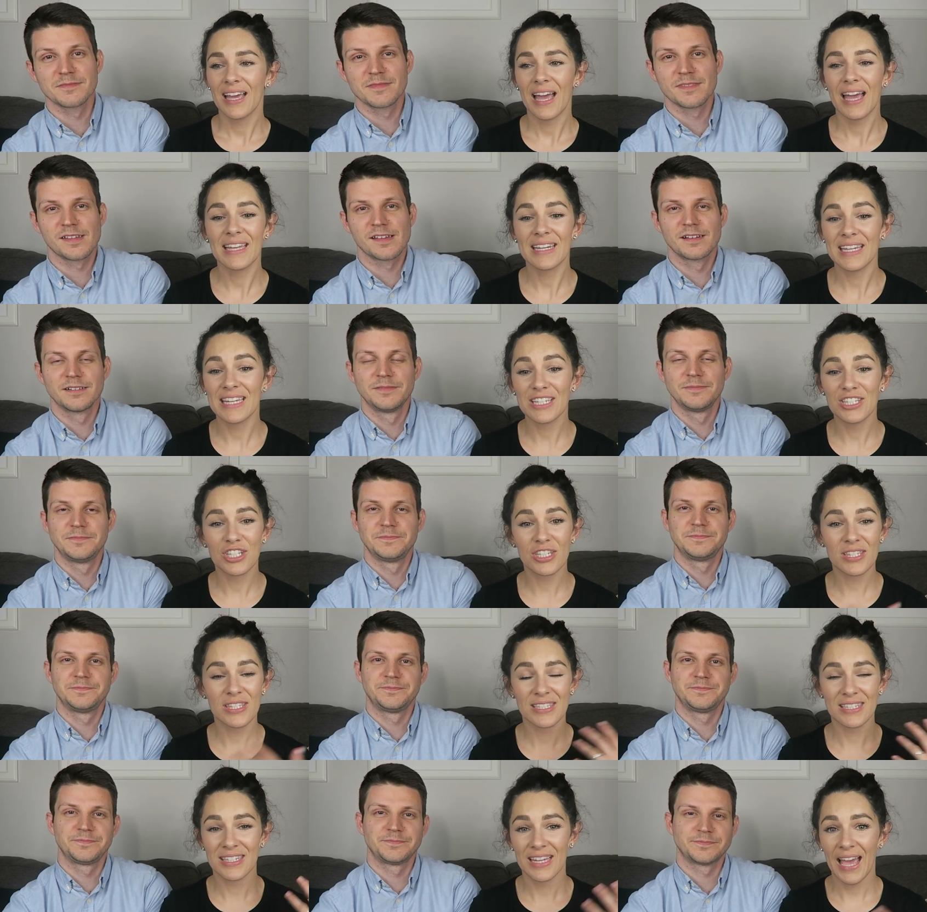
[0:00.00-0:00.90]
Speaker 1: And he
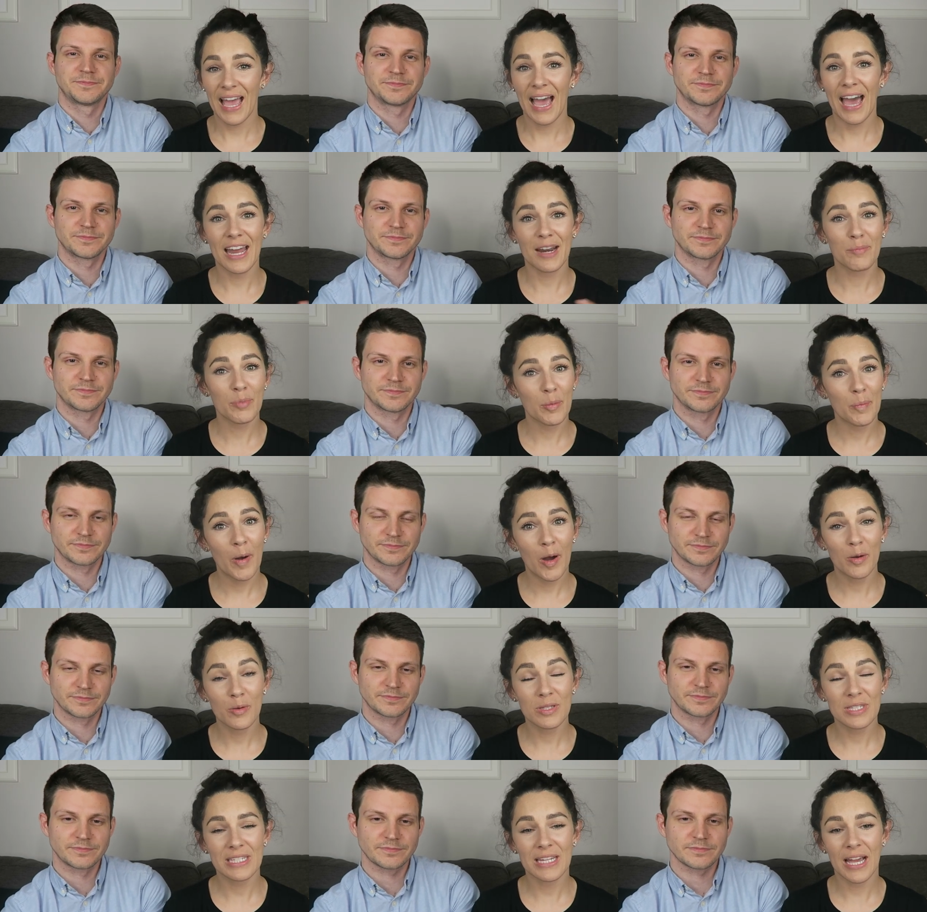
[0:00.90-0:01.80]
just hadn't
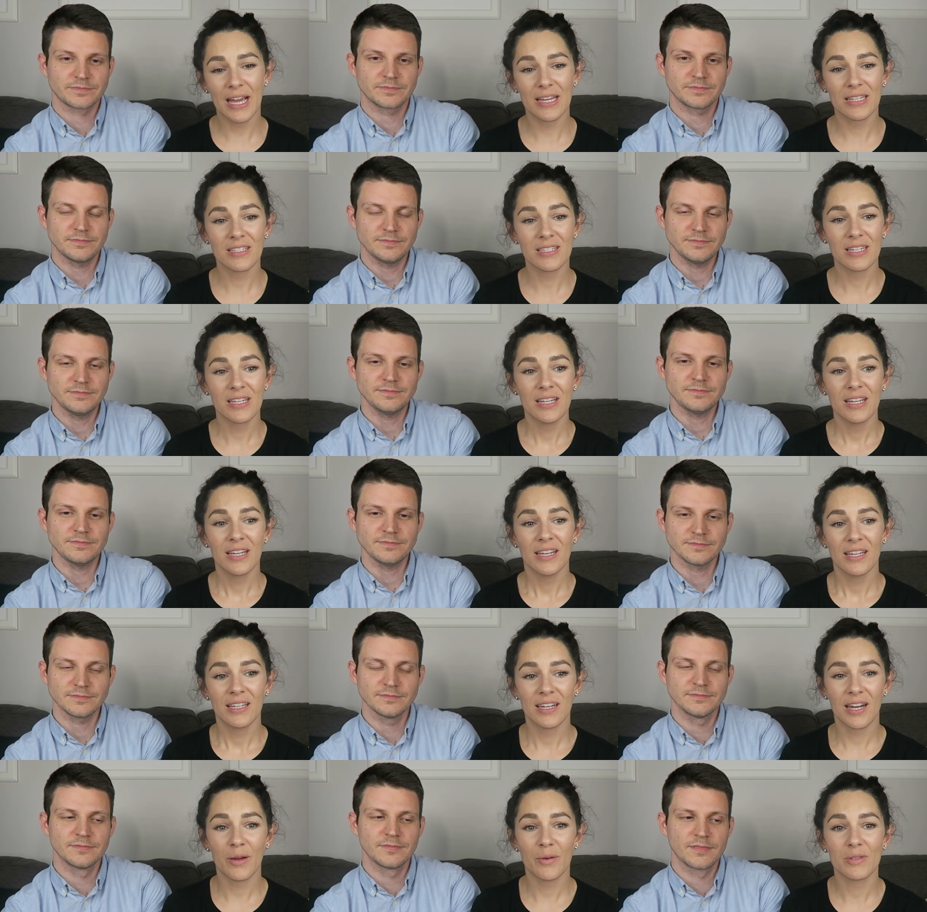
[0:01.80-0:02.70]
proposed yet.
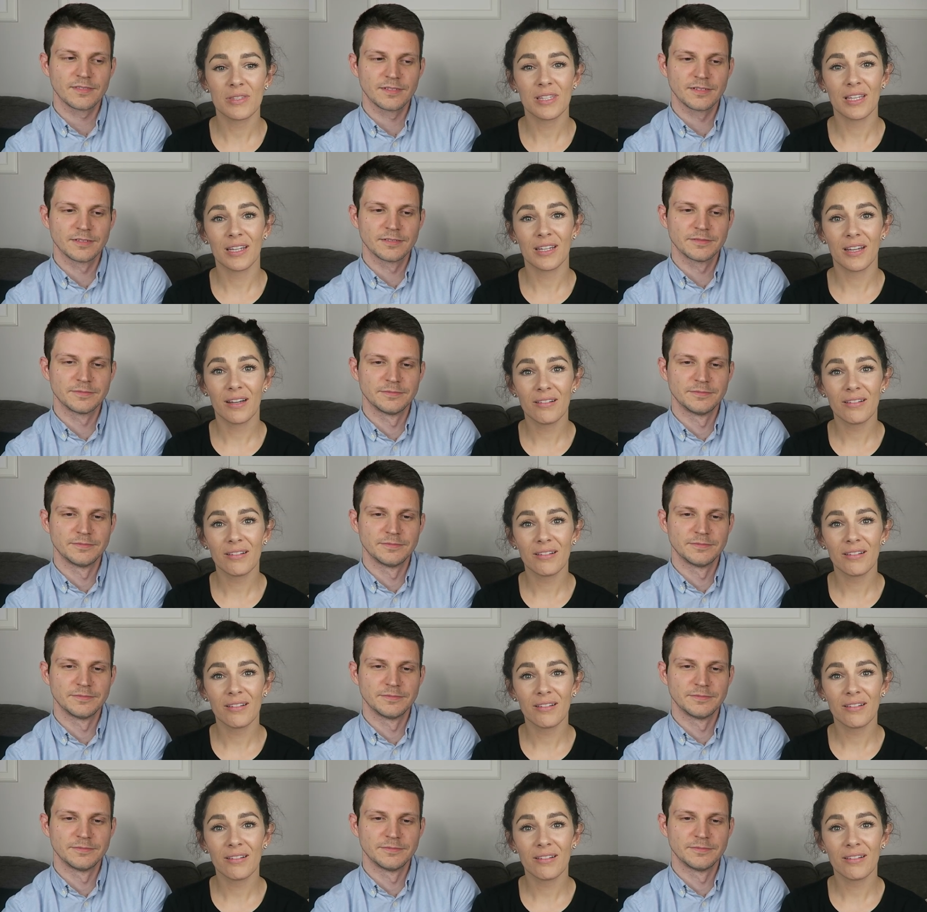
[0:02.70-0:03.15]
And I was like,